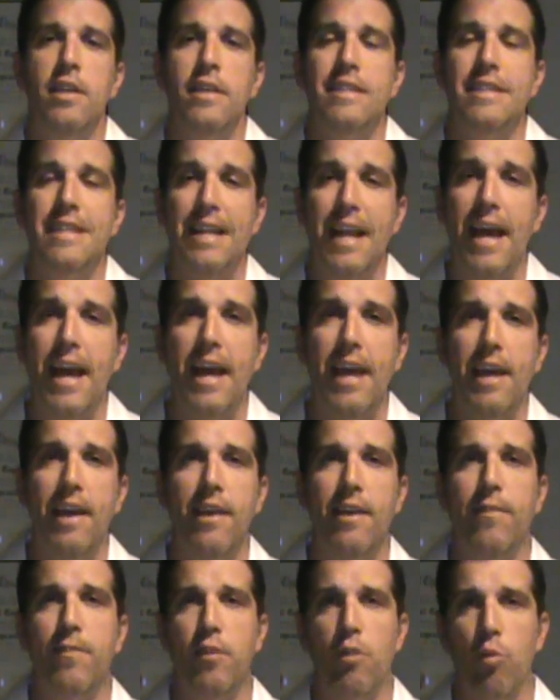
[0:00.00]
Today,
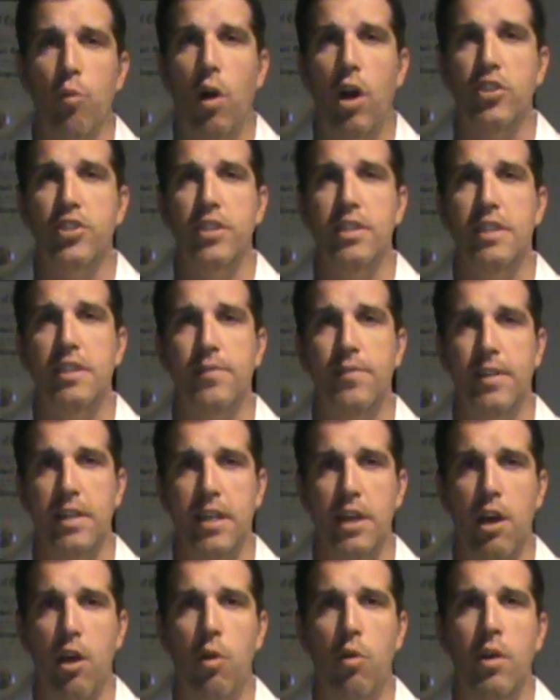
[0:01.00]
if you're watching this
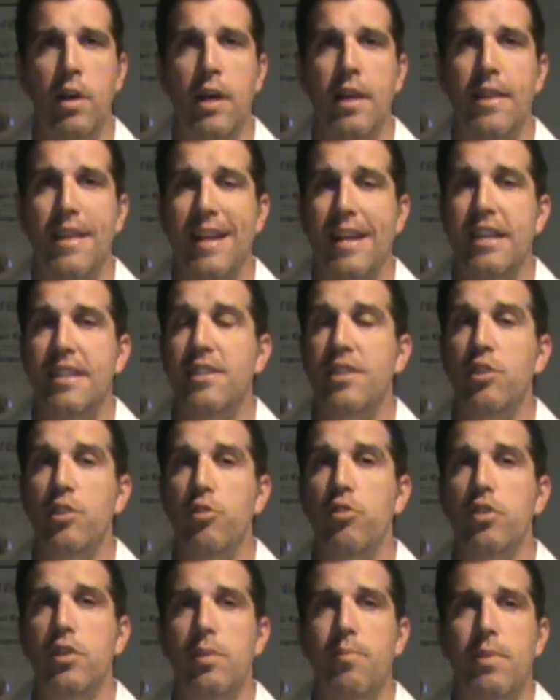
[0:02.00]
video, then it's
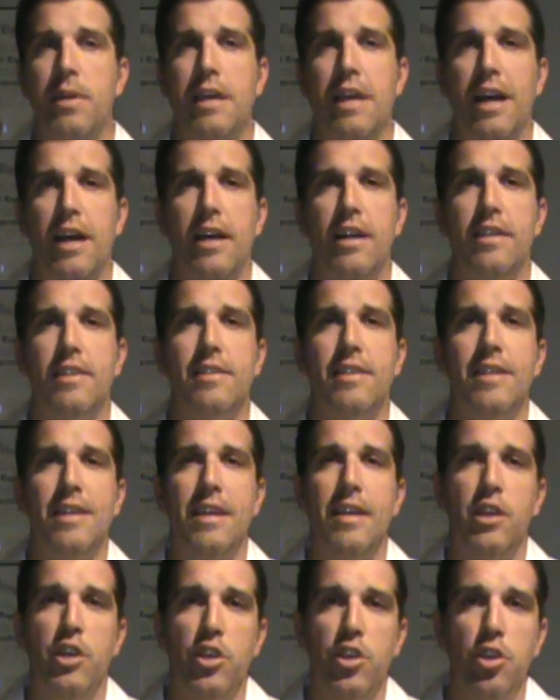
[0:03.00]
usually because
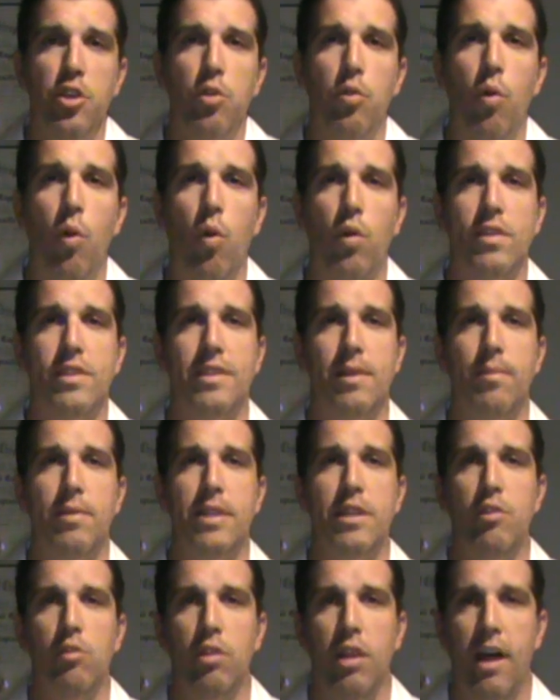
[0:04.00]
you or
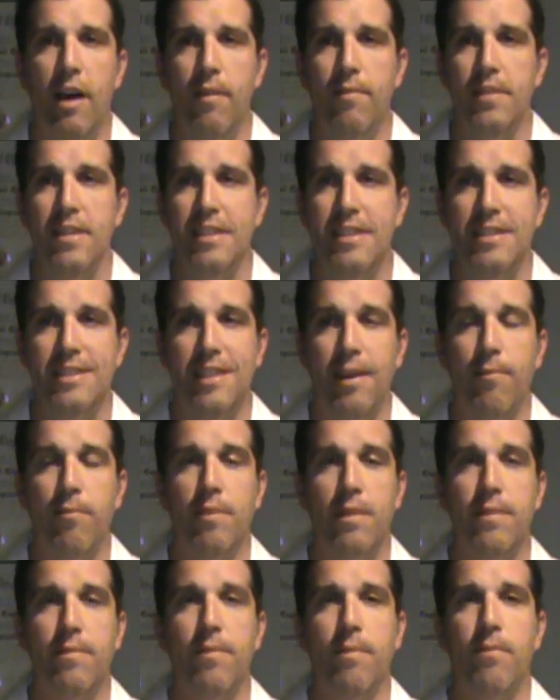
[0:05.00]
somebody you love is
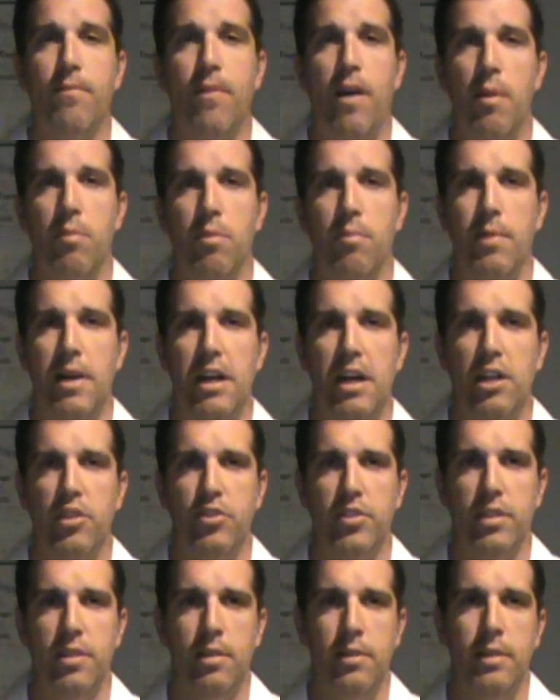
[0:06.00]
suffering from
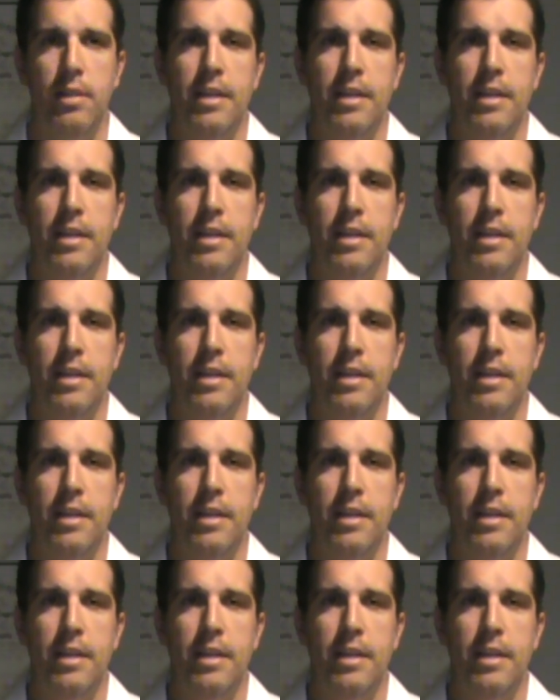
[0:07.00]
fibromyalgia.